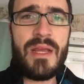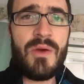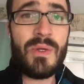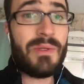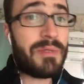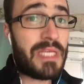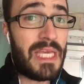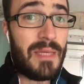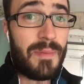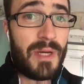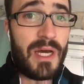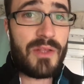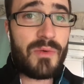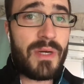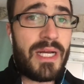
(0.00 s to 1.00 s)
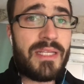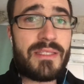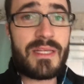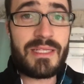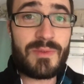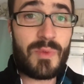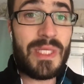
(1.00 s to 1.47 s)
We would keep it otherwise
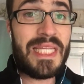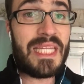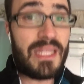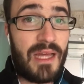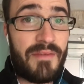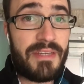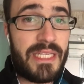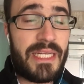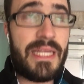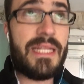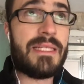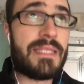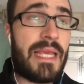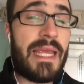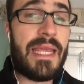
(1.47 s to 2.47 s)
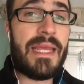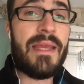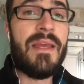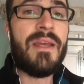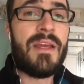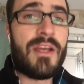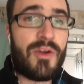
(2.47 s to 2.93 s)
because we love it. It is a
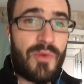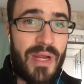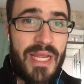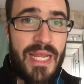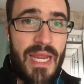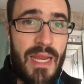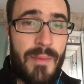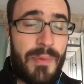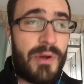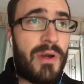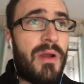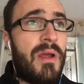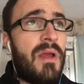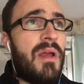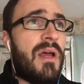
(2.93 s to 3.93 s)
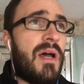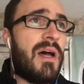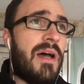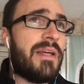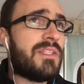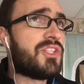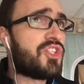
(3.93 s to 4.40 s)
great camper.
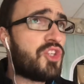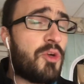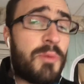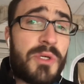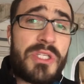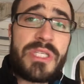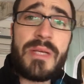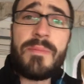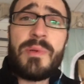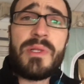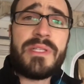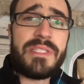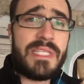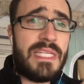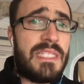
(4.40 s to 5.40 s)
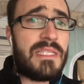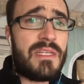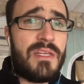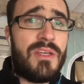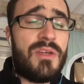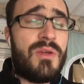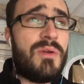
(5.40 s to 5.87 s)
It's super simple. It's easy to
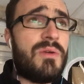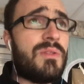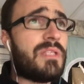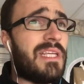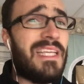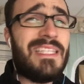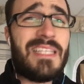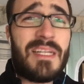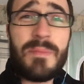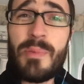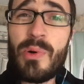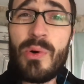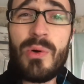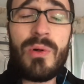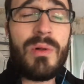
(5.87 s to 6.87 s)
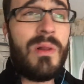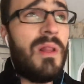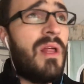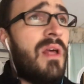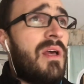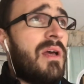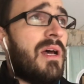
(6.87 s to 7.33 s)
use, easy to pull,
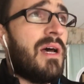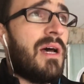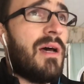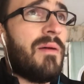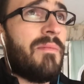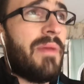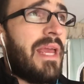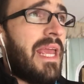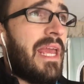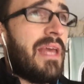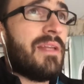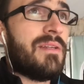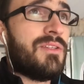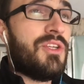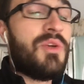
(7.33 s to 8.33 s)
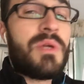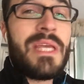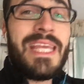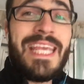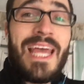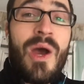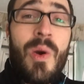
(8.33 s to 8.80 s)
and you
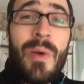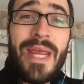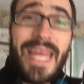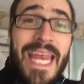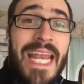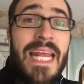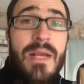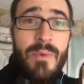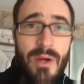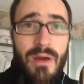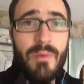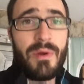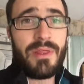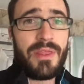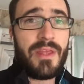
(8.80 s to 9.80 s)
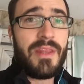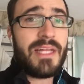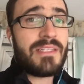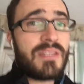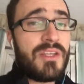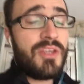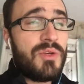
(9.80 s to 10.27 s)
can go anywhere with it. That's
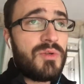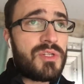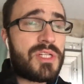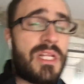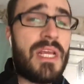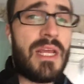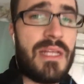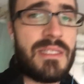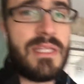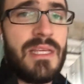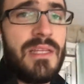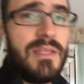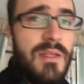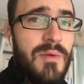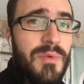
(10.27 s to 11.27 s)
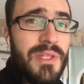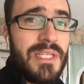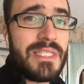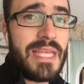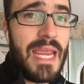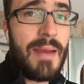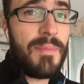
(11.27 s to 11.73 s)
a huge thing, is that with this
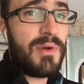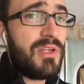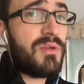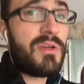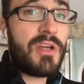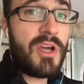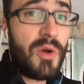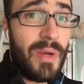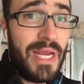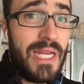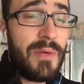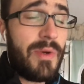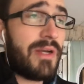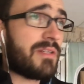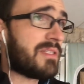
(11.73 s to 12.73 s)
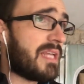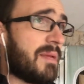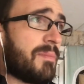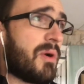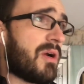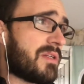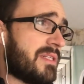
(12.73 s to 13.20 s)
camper, you can go anywhere. State
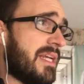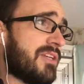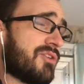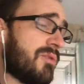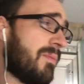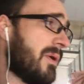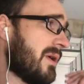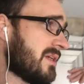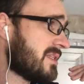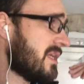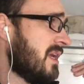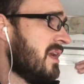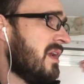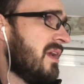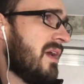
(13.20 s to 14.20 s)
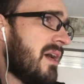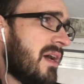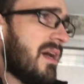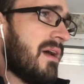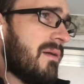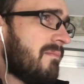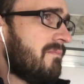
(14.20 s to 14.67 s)
parks, national parks.
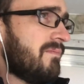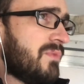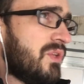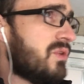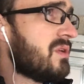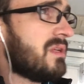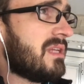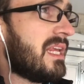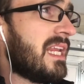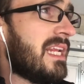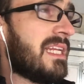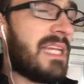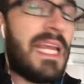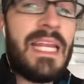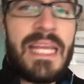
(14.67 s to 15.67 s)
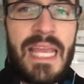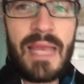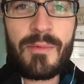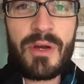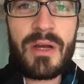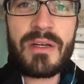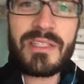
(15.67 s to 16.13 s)
You can get into any
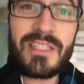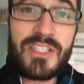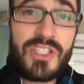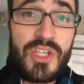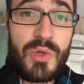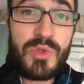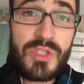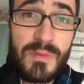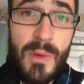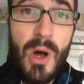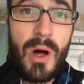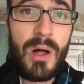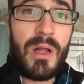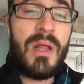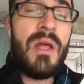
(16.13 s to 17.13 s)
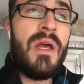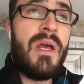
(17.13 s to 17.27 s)
campground because it's so small.